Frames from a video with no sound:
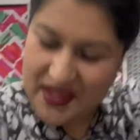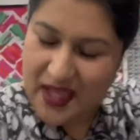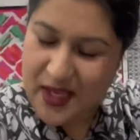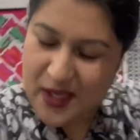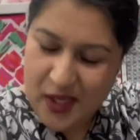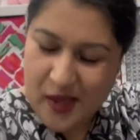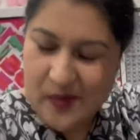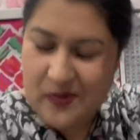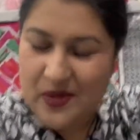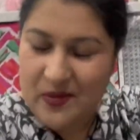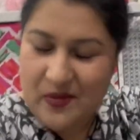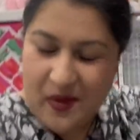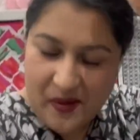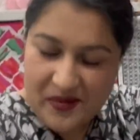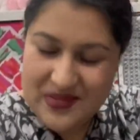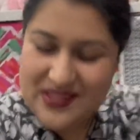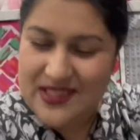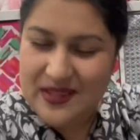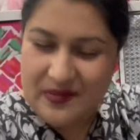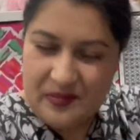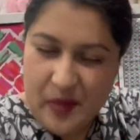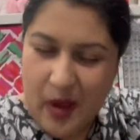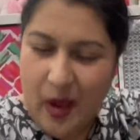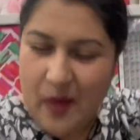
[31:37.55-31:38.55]
Come on, mamas
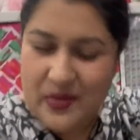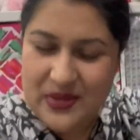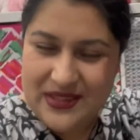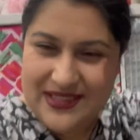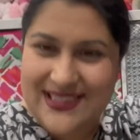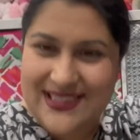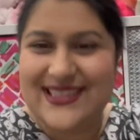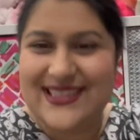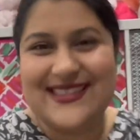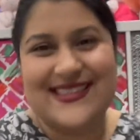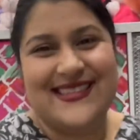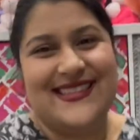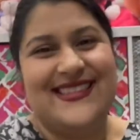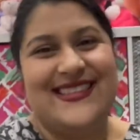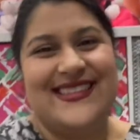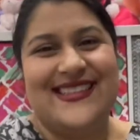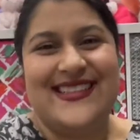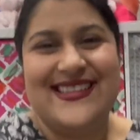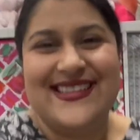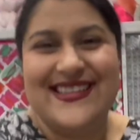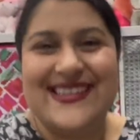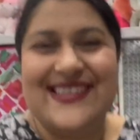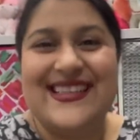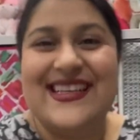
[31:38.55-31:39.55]
and papas. we
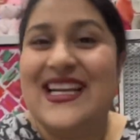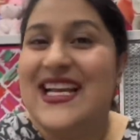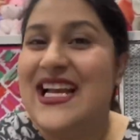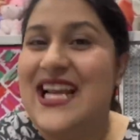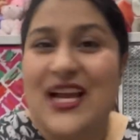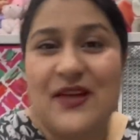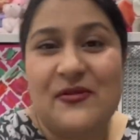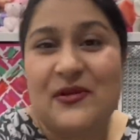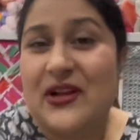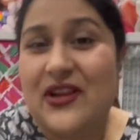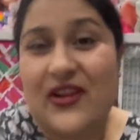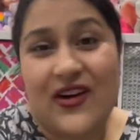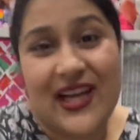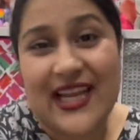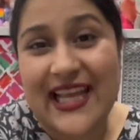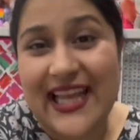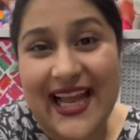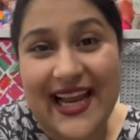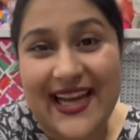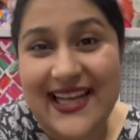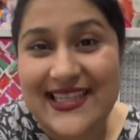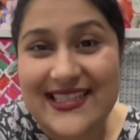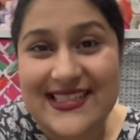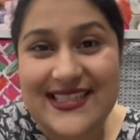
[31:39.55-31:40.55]
have got to
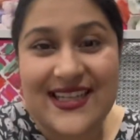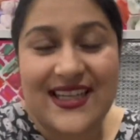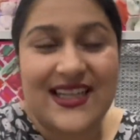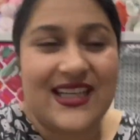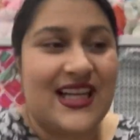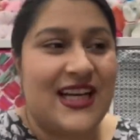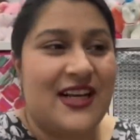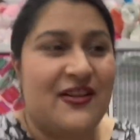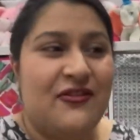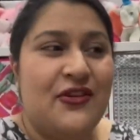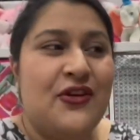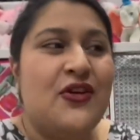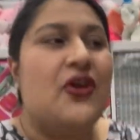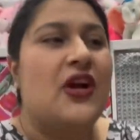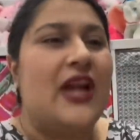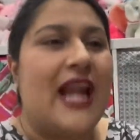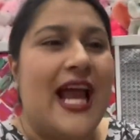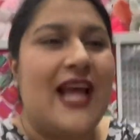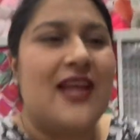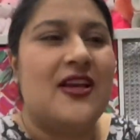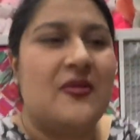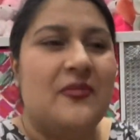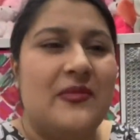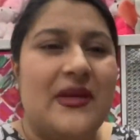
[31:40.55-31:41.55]
get it done. And if you're
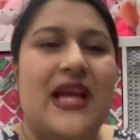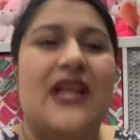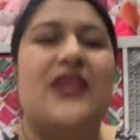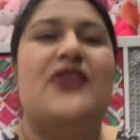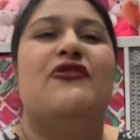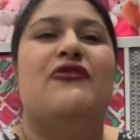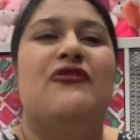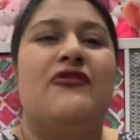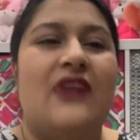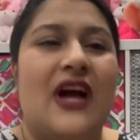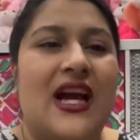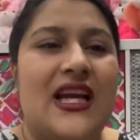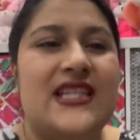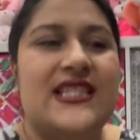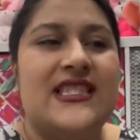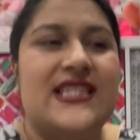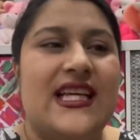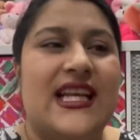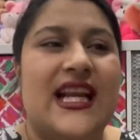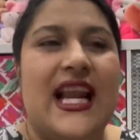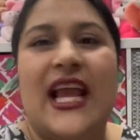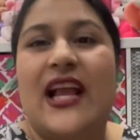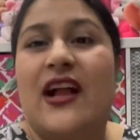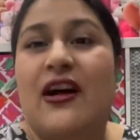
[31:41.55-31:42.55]
like me and you find it
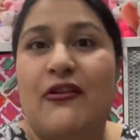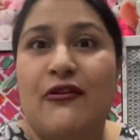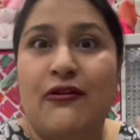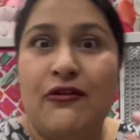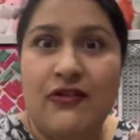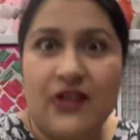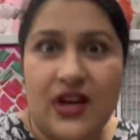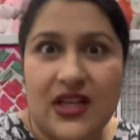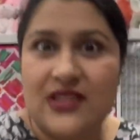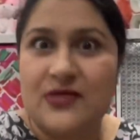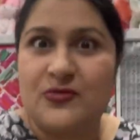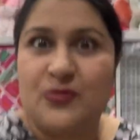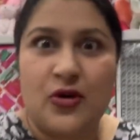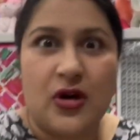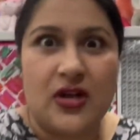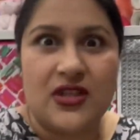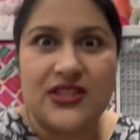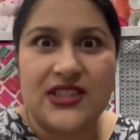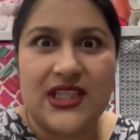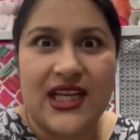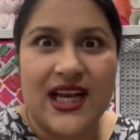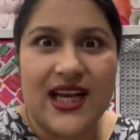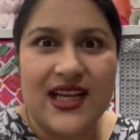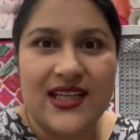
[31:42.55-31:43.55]
like a fun
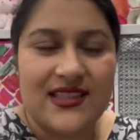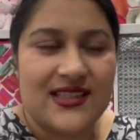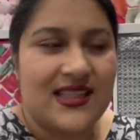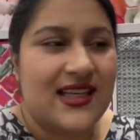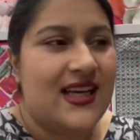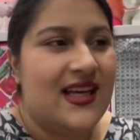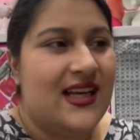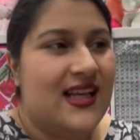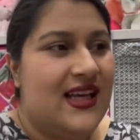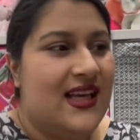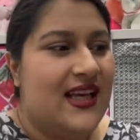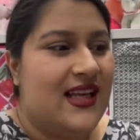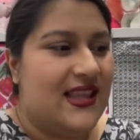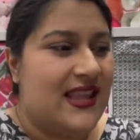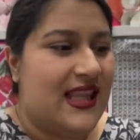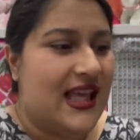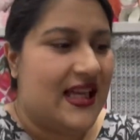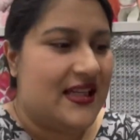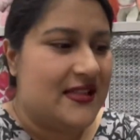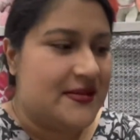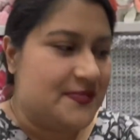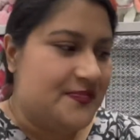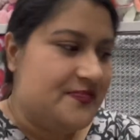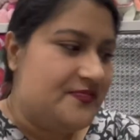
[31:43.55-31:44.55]
project,
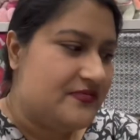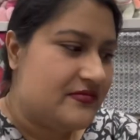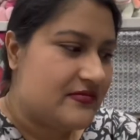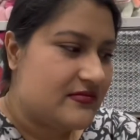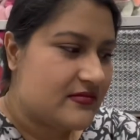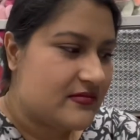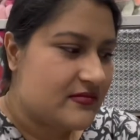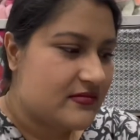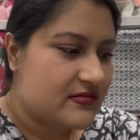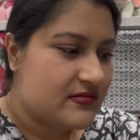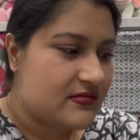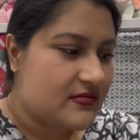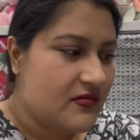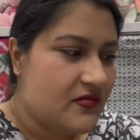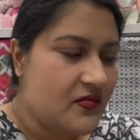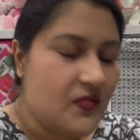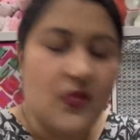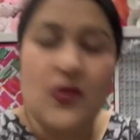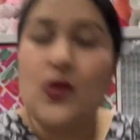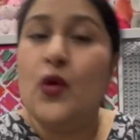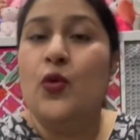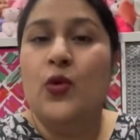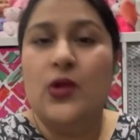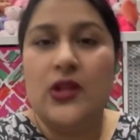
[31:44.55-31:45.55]
then
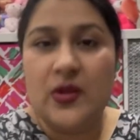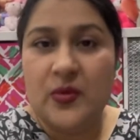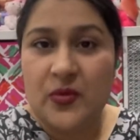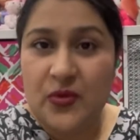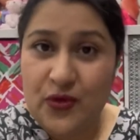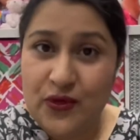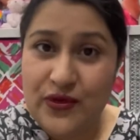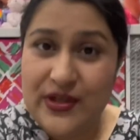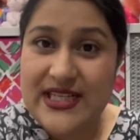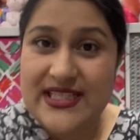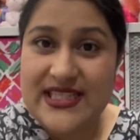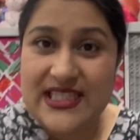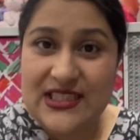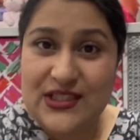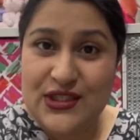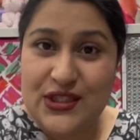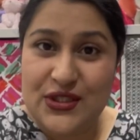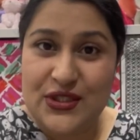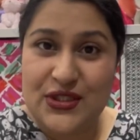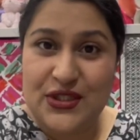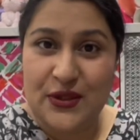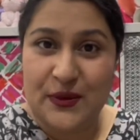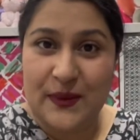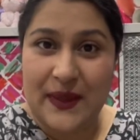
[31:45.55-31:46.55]
all the more reason to
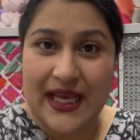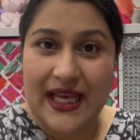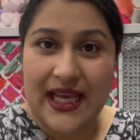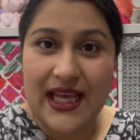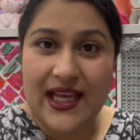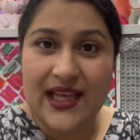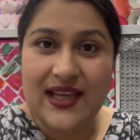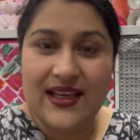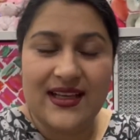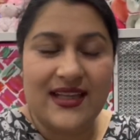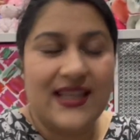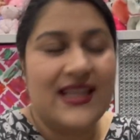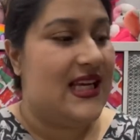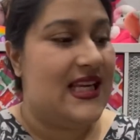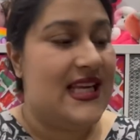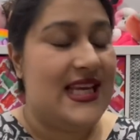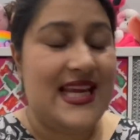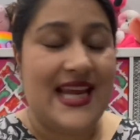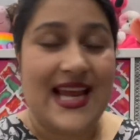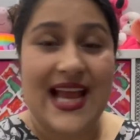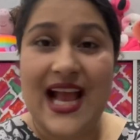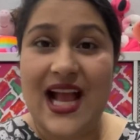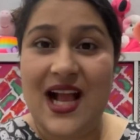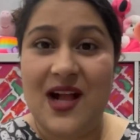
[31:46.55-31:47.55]
do it.
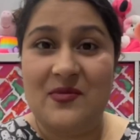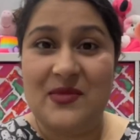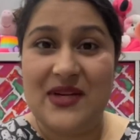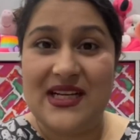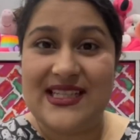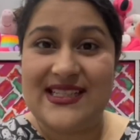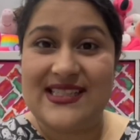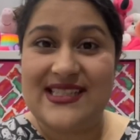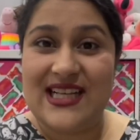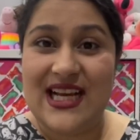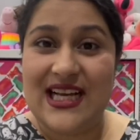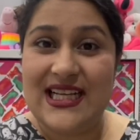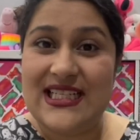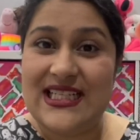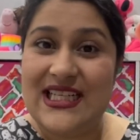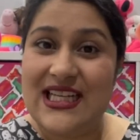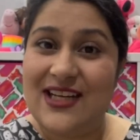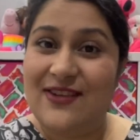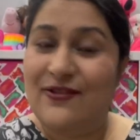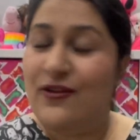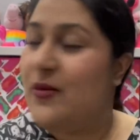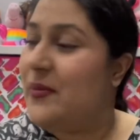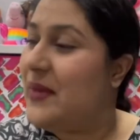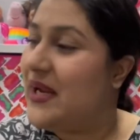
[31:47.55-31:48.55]
Yeah, I'm excited
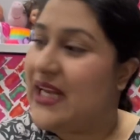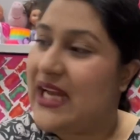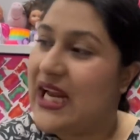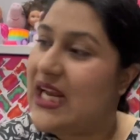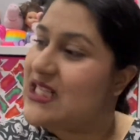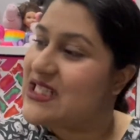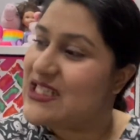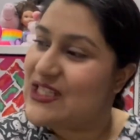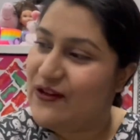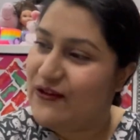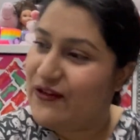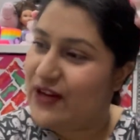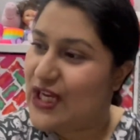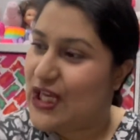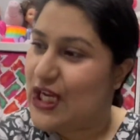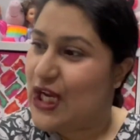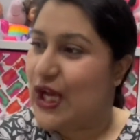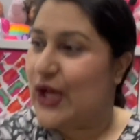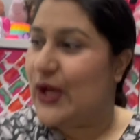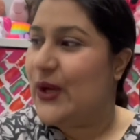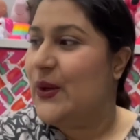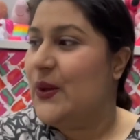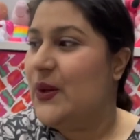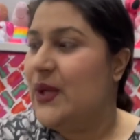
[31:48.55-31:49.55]
for my next
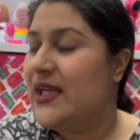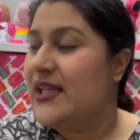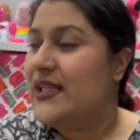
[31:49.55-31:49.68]
video.